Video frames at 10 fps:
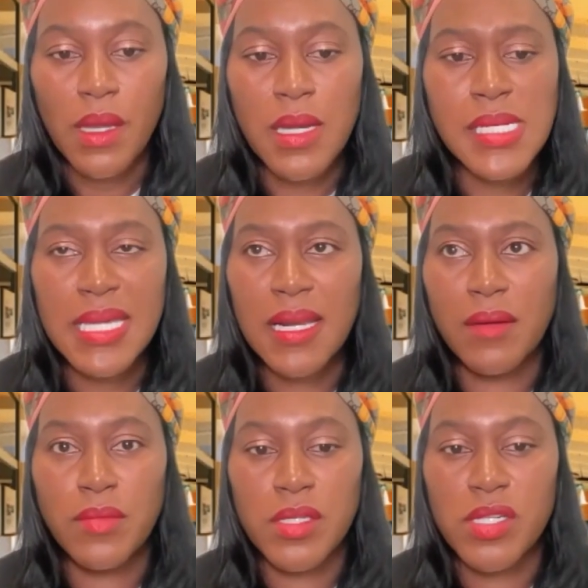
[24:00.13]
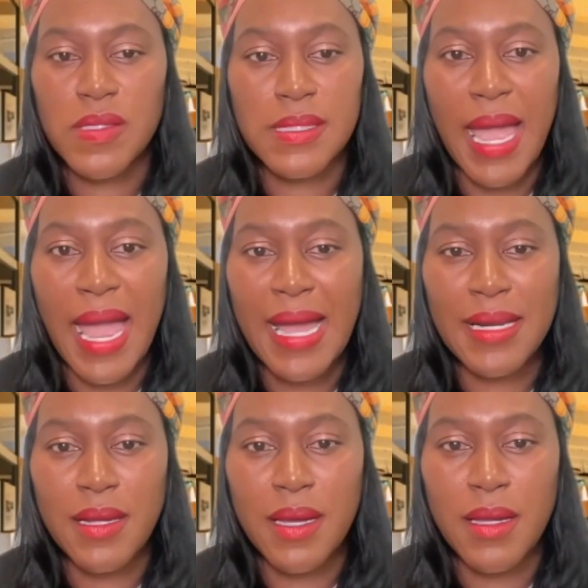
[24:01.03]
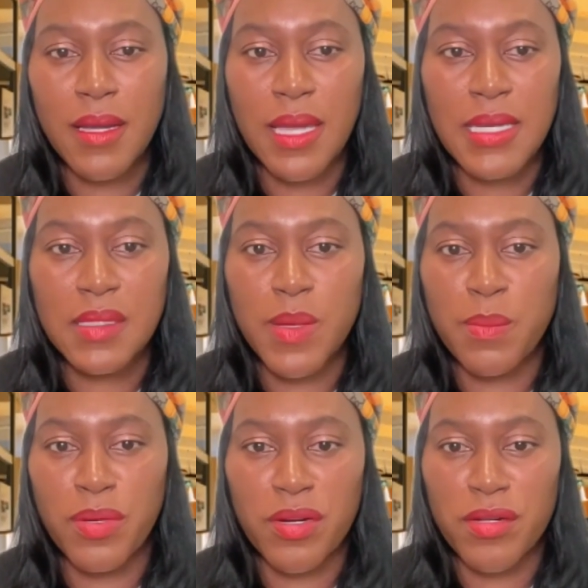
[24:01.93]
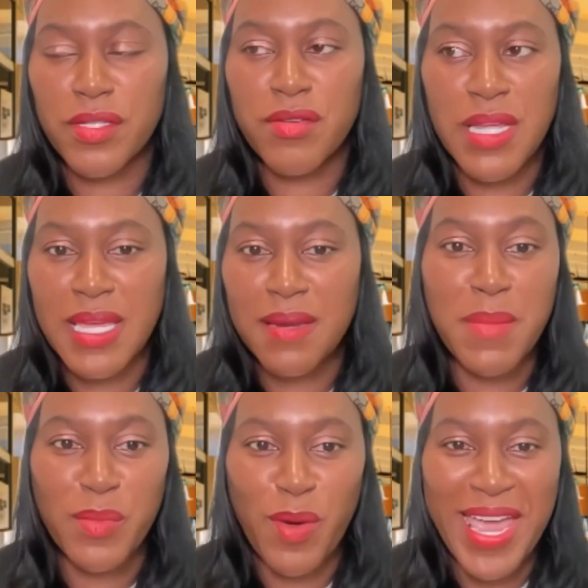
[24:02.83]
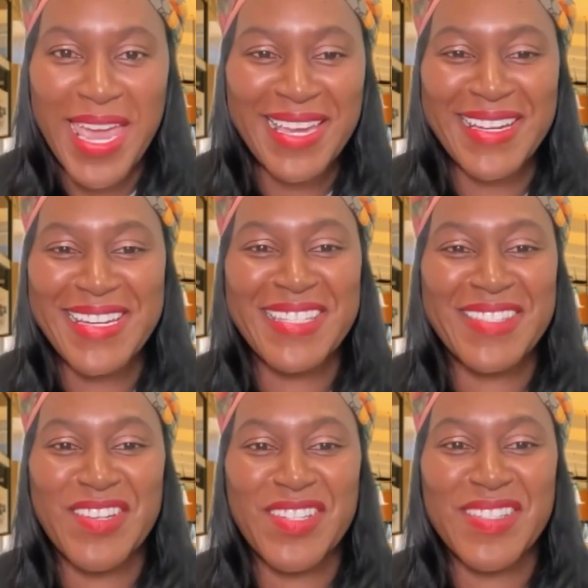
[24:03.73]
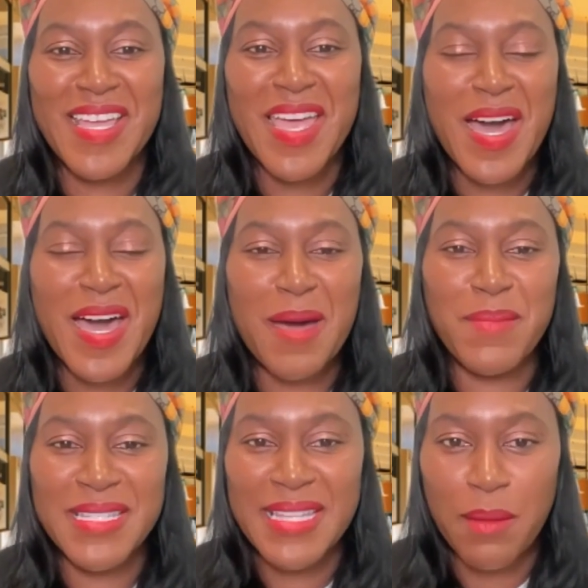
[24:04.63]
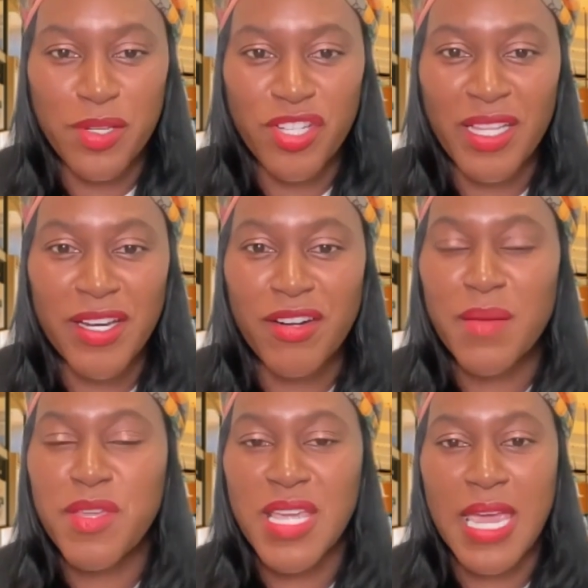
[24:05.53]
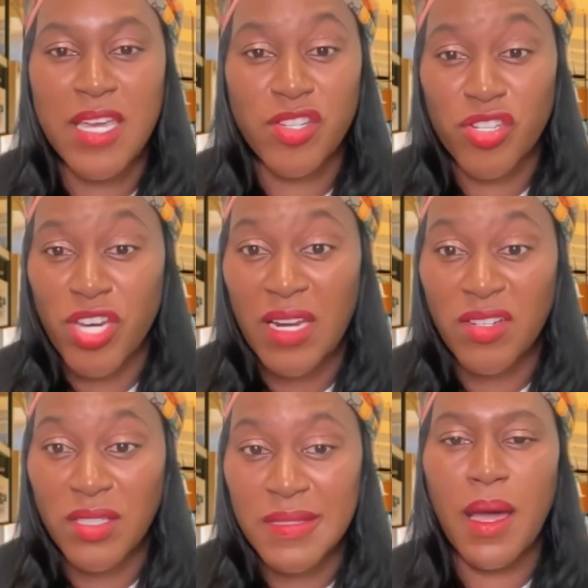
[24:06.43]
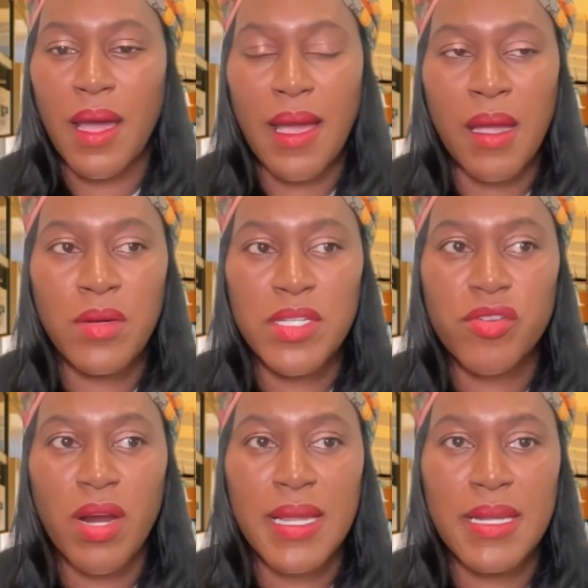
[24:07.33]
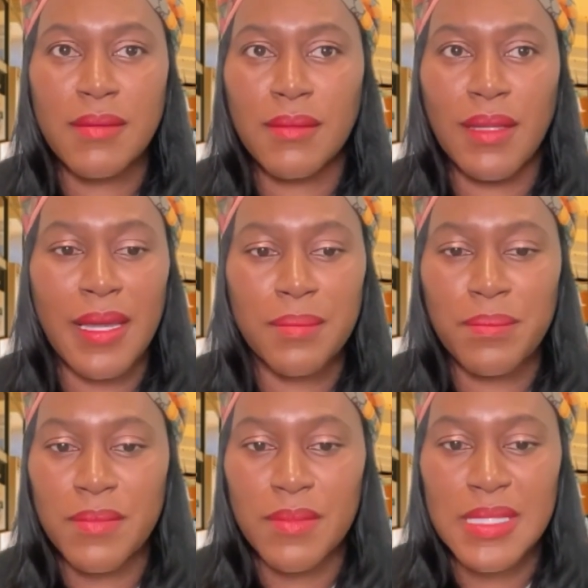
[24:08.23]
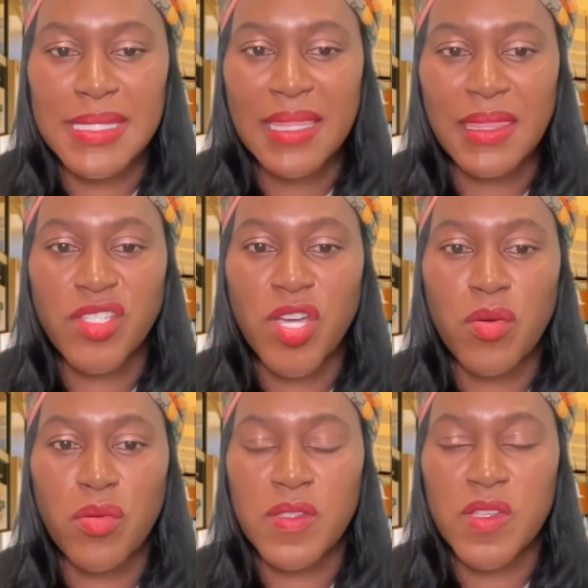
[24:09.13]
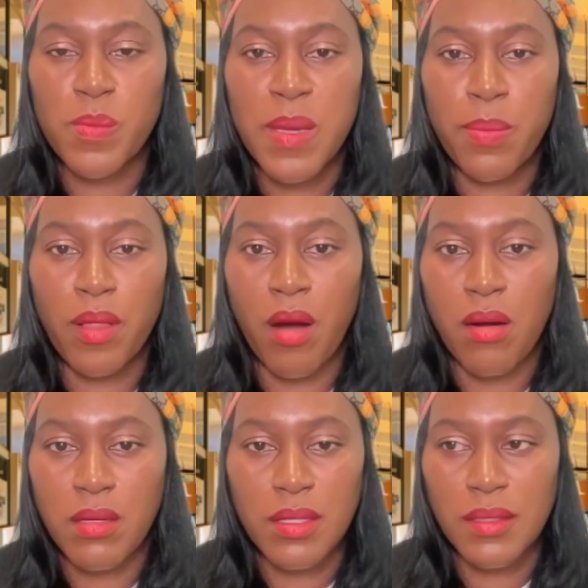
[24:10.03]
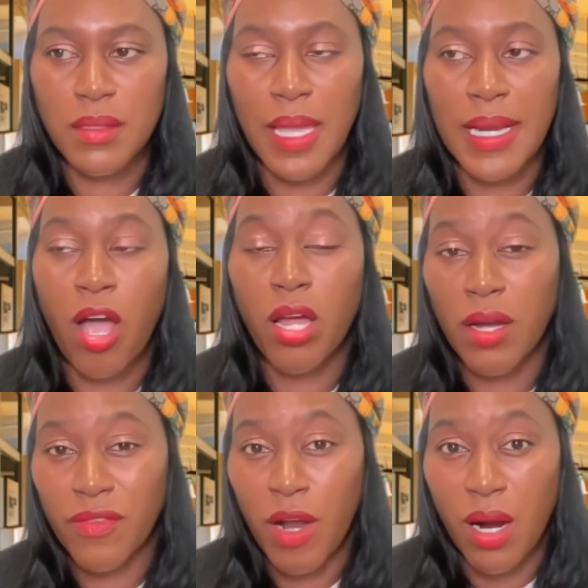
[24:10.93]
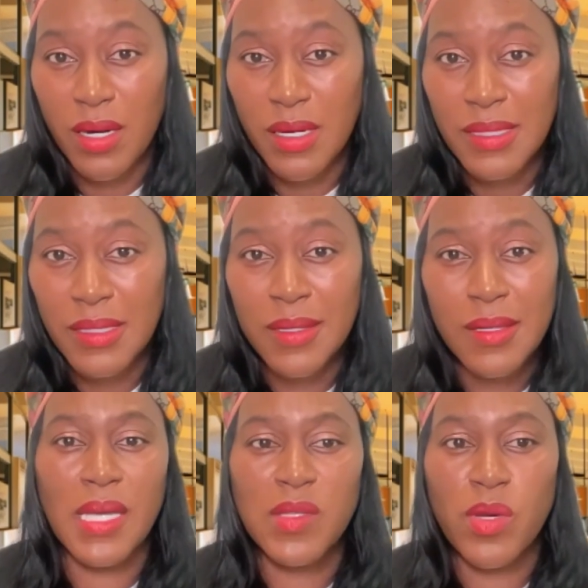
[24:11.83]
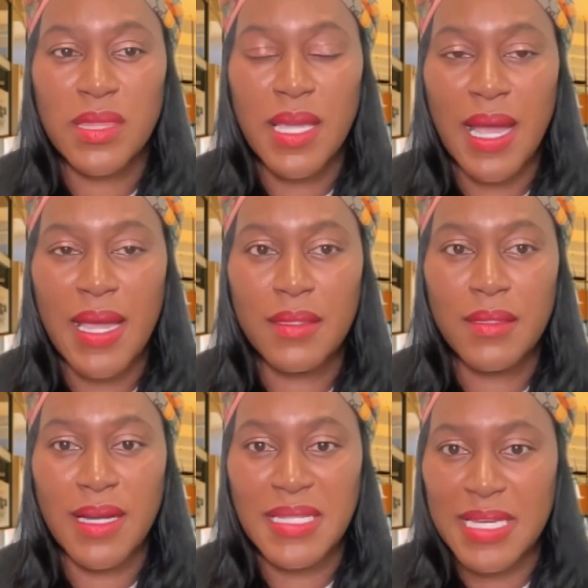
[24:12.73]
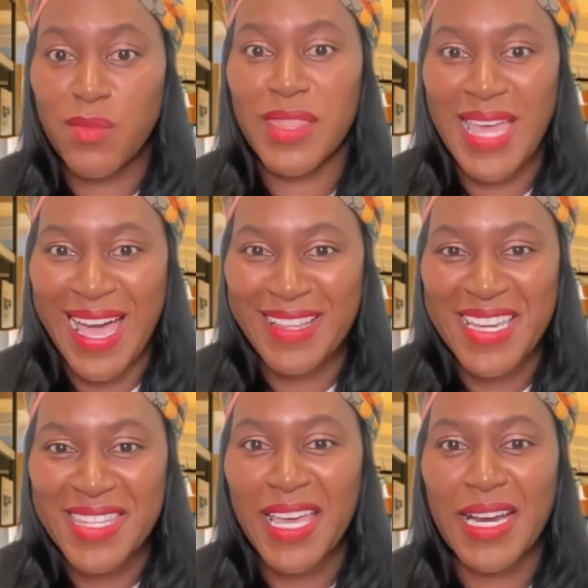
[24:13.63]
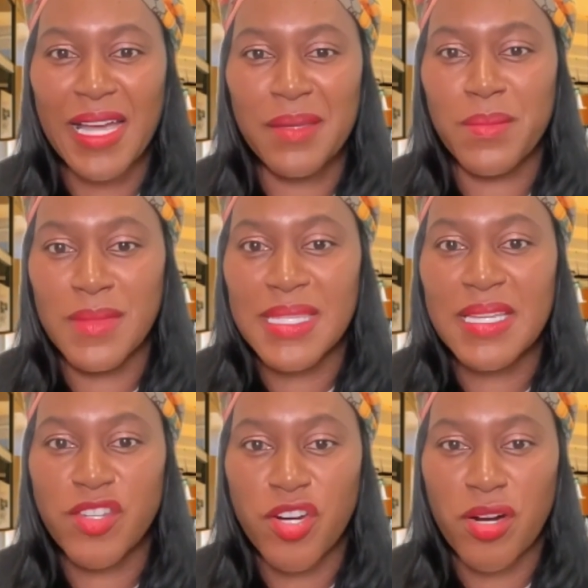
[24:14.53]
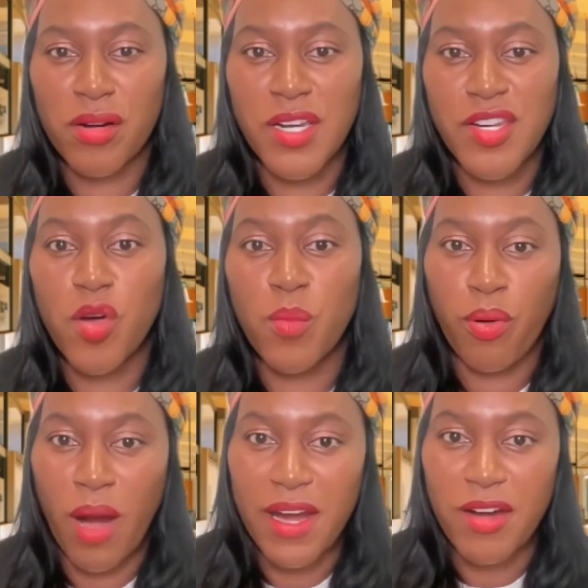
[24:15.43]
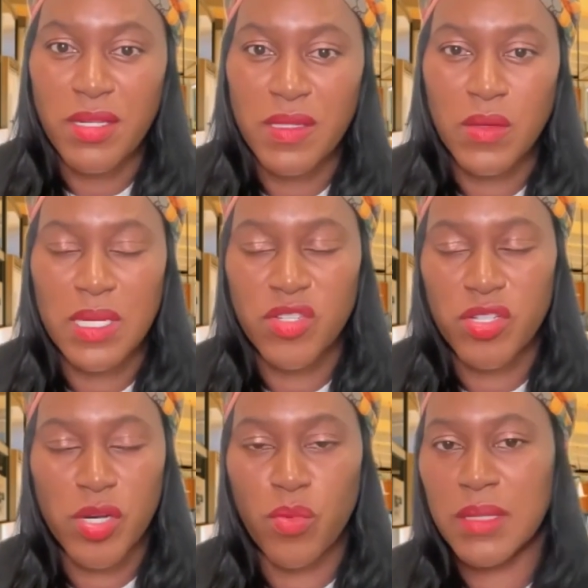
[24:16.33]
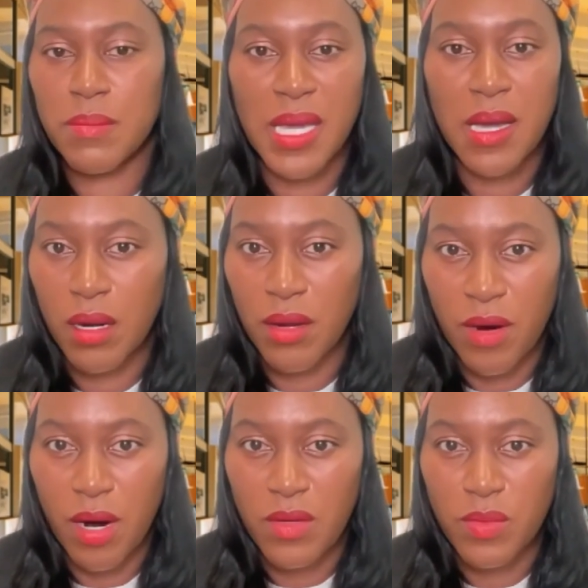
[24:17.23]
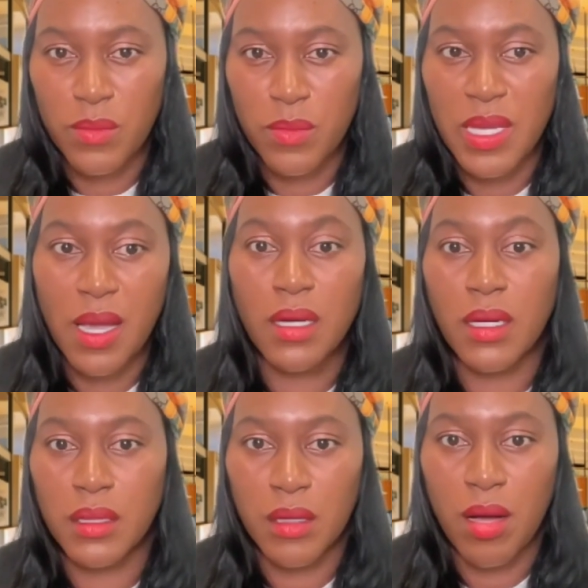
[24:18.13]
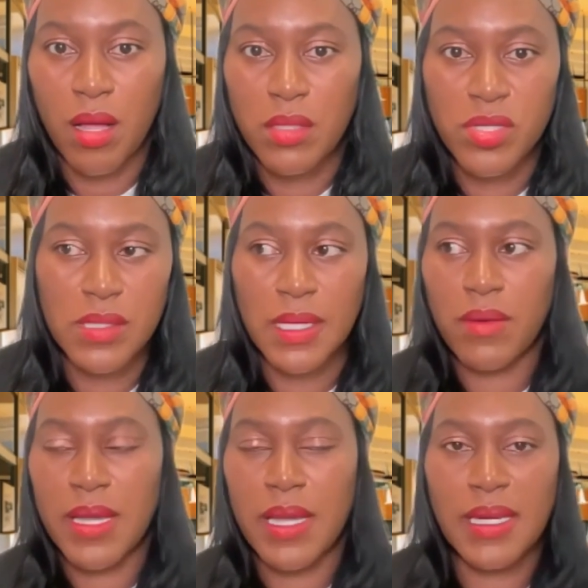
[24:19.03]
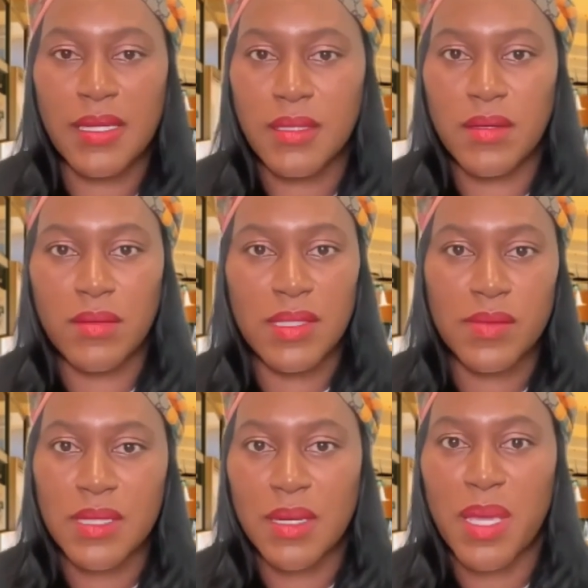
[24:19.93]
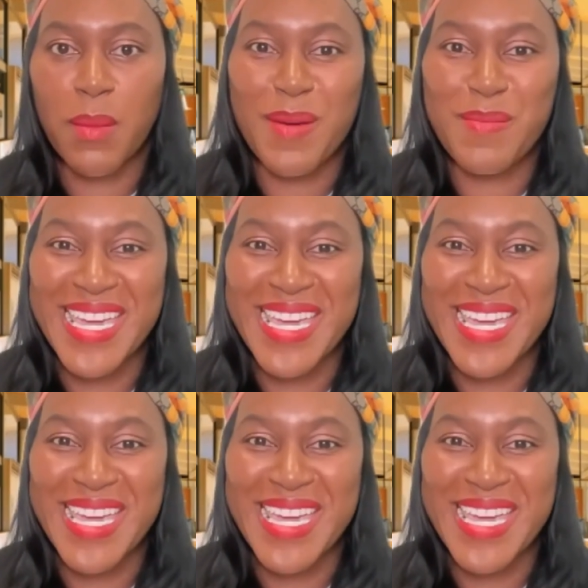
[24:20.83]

And again, I would just add, in case people are tuning in midway, is just establish clear communication channels. I always try and like set the tone so people aren't like caught off guard. That's one thing I did with Alli. Like I sent her a note prior so then she wouldn't be caught off guard when we got on the call and she's like, wait, I didn't know this was going to be about